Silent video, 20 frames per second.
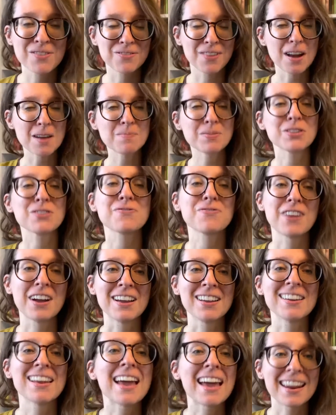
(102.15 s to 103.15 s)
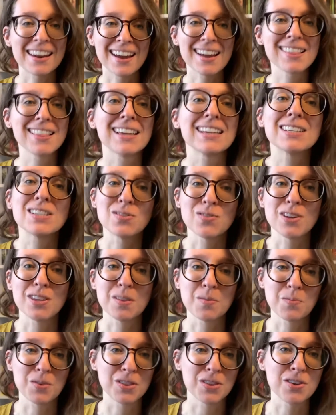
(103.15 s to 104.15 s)
Rhymes are fun, and I like doing
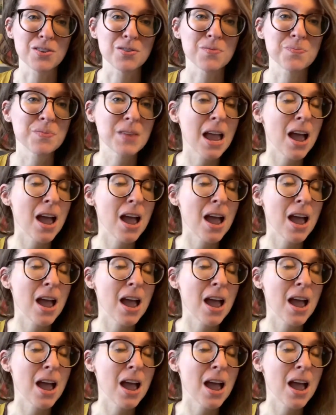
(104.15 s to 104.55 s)
them with you.